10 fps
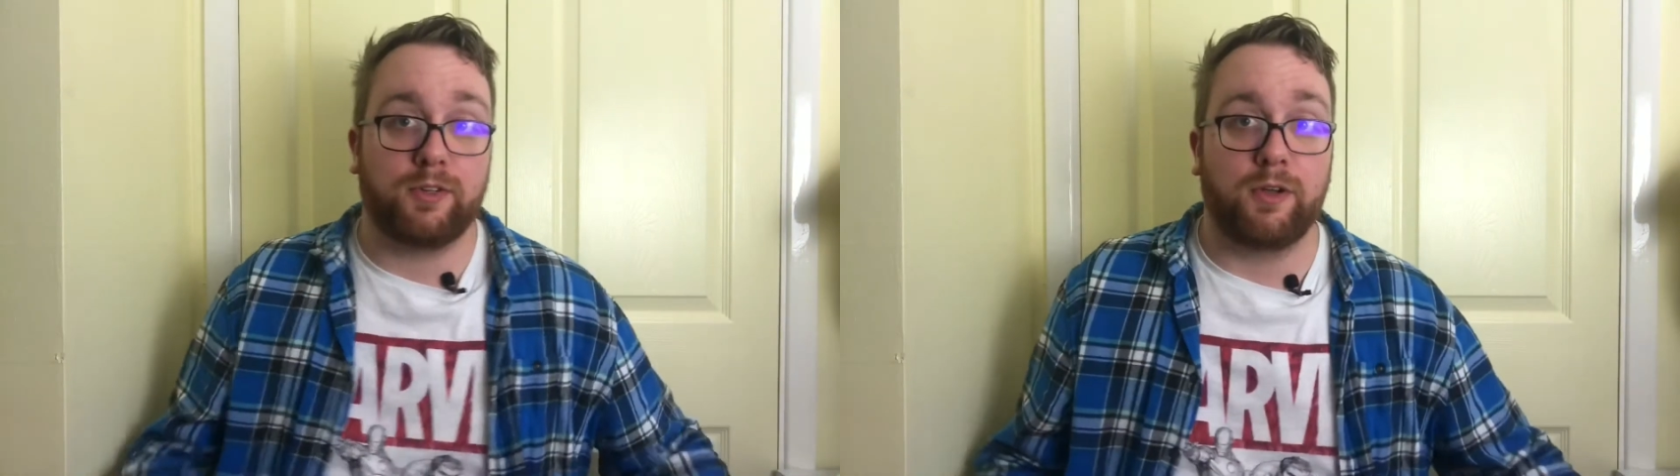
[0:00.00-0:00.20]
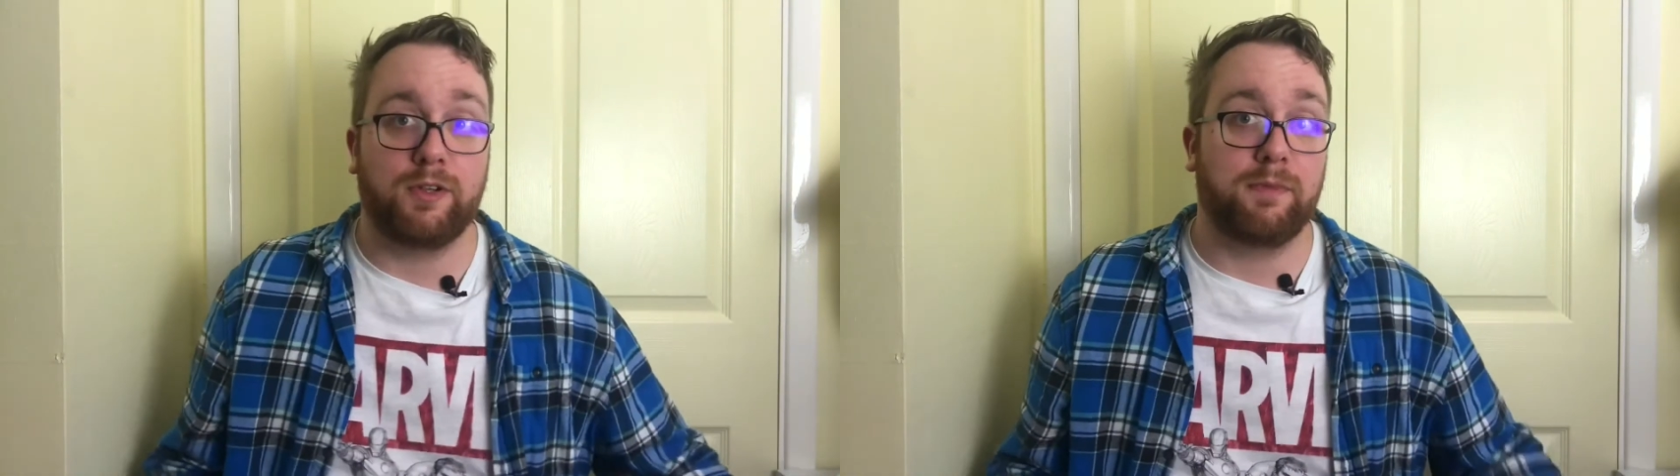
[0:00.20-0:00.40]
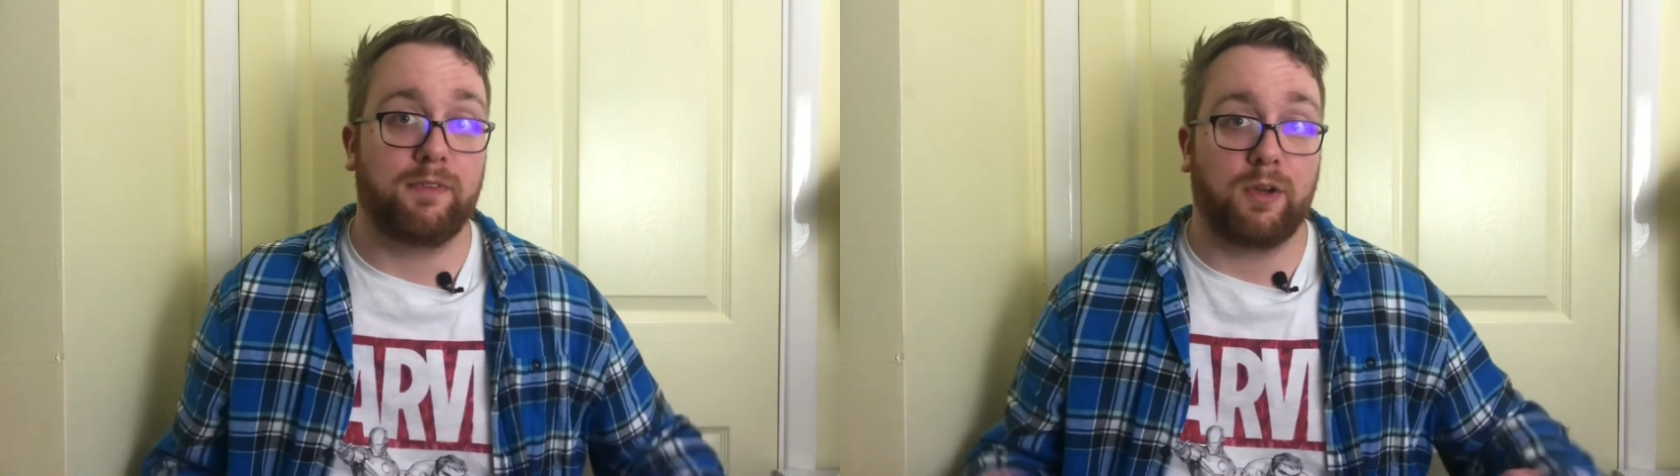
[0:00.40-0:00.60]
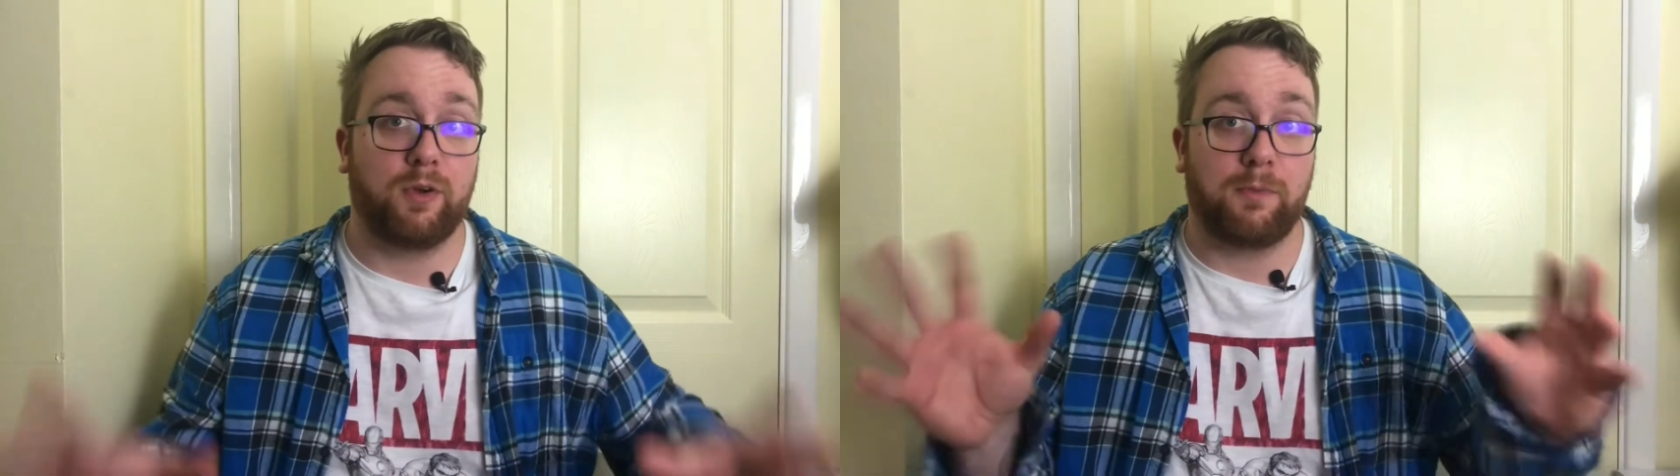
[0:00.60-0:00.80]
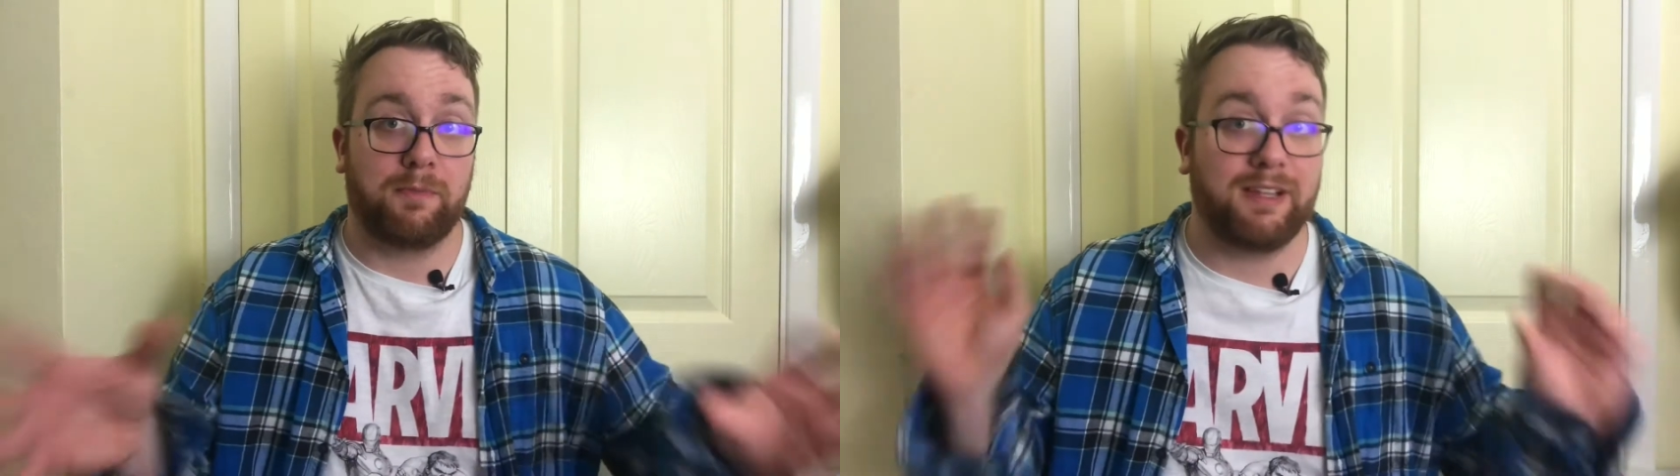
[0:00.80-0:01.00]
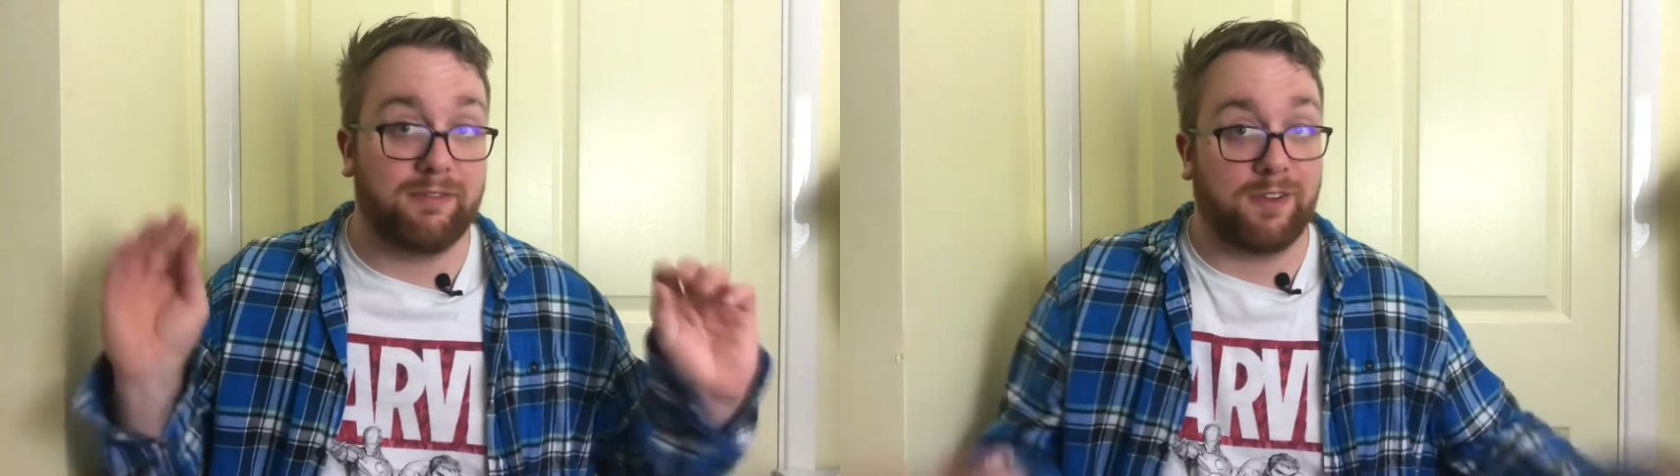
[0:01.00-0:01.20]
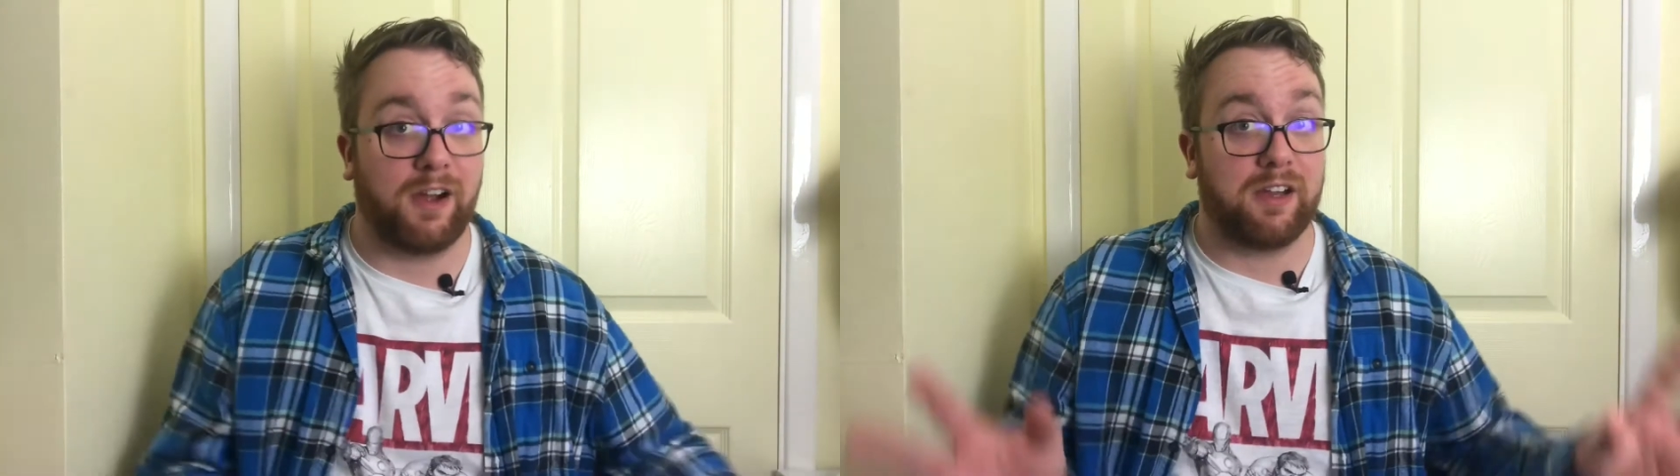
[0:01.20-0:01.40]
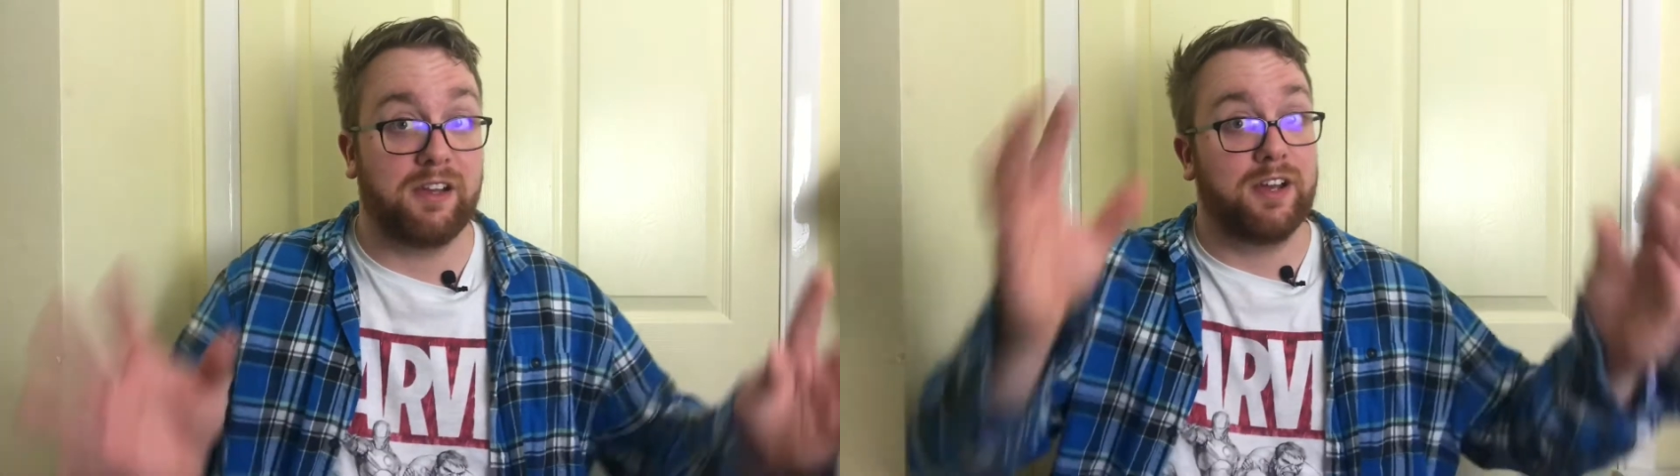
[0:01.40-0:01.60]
know them as they're not complete fucking